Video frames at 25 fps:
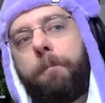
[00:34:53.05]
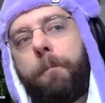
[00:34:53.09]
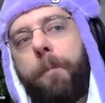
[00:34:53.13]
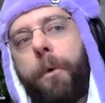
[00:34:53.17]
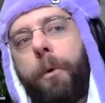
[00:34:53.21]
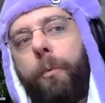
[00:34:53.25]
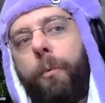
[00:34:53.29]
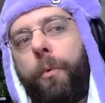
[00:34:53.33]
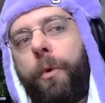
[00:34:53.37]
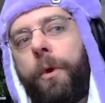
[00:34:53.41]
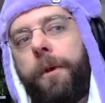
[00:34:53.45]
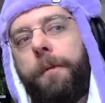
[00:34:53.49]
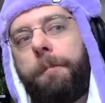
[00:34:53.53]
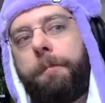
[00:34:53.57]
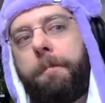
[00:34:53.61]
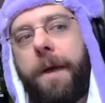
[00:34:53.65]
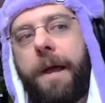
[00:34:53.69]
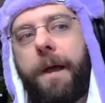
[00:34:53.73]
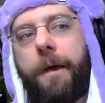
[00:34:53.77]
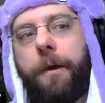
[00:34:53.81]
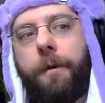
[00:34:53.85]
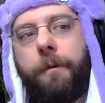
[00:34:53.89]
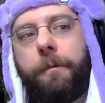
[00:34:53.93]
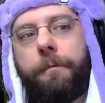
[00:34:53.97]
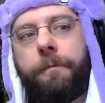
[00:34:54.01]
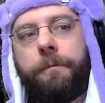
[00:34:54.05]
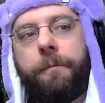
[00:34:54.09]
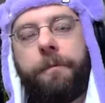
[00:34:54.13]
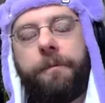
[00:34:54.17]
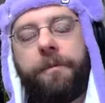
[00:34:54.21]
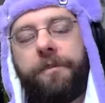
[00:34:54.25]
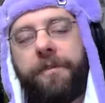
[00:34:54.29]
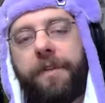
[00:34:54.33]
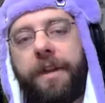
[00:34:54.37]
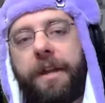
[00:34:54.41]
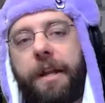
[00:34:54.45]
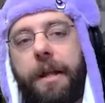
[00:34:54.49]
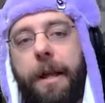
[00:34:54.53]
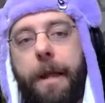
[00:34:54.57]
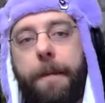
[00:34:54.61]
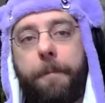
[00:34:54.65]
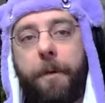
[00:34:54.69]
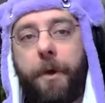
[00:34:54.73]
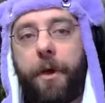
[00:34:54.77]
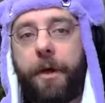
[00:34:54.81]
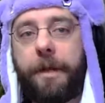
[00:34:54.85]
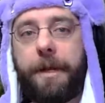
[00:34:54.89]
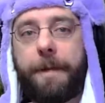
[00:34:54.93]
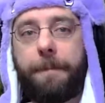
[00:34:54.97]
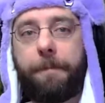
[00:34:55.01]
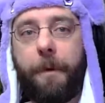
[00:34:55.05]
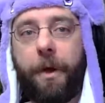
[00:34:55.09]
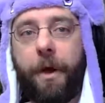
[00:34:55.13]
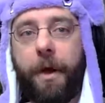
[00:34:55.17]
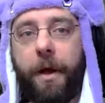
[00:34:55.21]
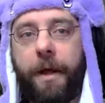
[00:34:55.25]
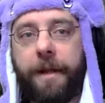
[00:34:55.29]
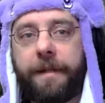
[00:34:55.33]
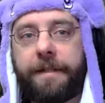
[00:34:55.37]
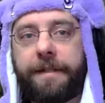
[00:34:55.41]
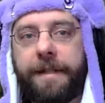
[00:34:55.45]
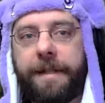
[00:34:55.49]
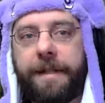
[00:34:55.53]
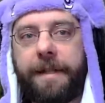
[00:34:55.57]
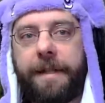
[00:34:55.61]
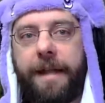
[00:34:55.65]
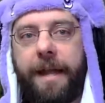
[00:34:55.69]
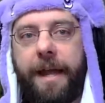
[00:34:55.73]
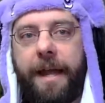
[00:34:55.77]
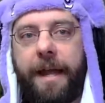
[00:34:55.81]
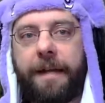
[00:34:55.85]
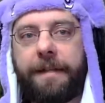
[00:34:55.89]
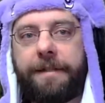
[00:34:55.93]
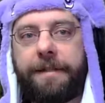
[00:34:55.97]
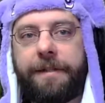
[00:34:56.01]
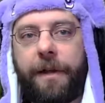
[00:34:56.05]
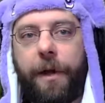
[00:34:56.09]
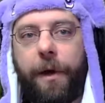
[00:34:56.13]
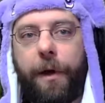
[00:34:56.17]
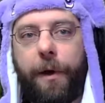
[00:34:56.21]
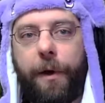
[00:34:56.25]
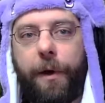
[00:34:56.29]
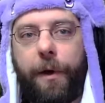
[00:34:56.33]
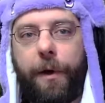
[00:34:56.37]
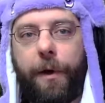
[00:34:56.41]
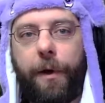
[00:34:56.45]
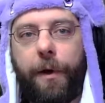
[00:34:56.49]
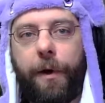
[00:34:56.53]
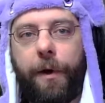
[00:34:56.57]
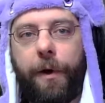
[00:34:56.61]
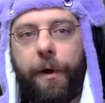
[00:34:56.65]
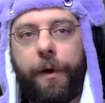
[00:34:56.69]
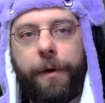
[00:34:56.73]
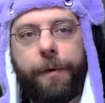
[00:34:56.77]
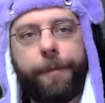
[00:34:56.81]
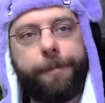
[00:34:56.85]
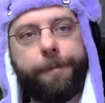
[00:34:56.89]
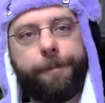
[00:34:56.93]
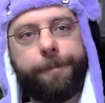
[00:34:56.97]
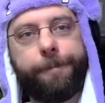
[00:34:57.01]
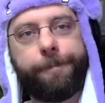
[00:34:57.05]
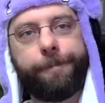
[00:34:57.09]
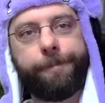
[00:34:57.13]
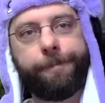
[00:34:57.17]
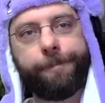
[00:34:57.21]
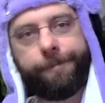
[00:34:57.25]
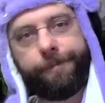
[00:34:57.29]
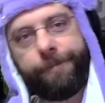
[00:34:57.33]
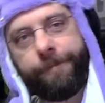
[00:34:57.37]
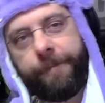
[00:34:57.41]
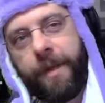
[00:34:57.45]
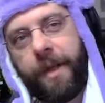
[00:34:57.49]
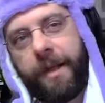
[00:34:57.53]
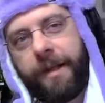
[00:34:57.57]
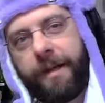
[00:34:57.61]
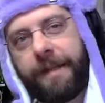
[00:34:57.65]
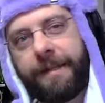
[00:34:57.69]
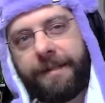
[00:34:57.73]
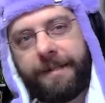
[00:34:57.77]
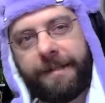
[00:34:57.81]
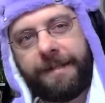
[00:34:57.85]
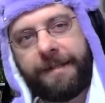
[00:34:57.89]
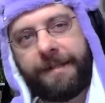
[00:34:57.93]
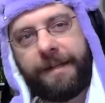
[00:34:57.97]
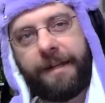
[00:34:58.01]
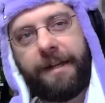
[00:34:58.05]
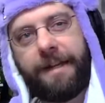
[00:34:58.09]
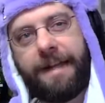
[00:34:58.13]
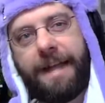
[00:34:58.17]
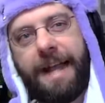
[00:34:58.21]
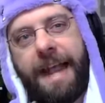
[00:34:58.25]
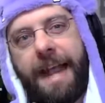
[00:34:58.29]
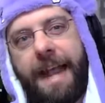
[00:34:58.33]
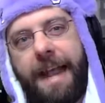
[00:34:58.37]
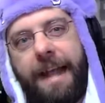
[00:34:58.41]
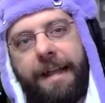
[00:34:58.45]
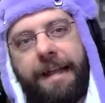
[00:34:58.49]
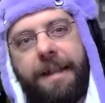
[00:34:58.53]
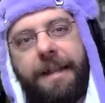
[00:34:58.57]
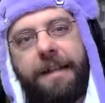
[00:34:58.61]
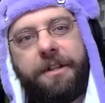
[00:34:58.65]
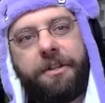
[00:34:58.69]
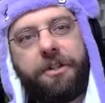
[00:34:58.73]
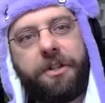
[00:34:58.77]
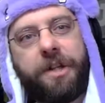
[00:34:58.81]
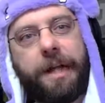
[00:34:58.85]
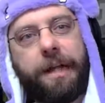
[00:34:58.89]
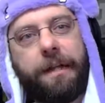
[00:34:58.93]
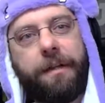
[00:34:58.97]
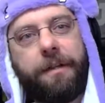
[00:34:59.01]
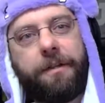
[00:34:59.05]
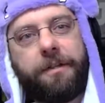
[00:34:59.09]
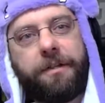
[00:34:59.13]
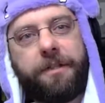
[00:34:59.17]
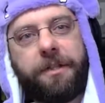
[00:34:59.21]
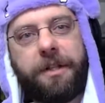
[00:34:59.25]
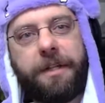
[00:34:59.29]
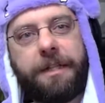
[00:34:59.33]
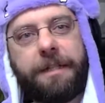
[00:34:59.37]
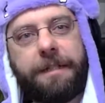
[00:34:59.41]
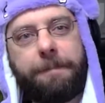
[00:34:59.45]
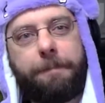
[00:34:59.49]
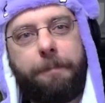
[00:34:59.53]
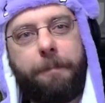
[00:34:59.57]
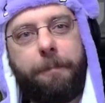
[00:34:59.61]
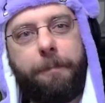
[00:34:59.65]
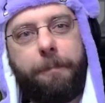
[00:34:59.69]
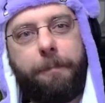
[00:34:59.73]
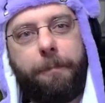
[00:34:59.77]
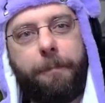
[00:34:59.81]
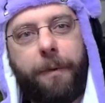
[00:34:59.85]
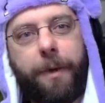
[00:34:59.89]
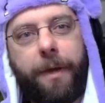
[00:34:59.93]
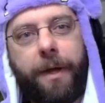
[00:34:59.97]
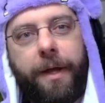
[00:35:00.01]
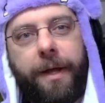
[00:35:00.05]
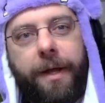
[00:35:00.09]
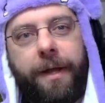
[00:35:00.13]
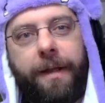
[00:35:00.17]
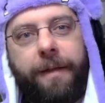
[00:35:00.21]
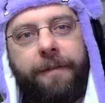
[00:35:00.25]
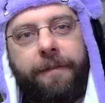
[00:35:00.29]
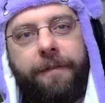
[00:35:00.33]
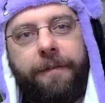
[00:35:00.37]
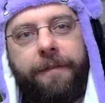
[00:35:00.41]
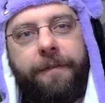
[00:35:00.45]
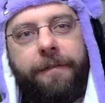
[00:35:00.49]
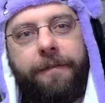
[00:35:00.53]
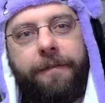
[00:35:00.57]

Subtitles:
But what about setting up honeypots that are not necessarily hacking challenges, but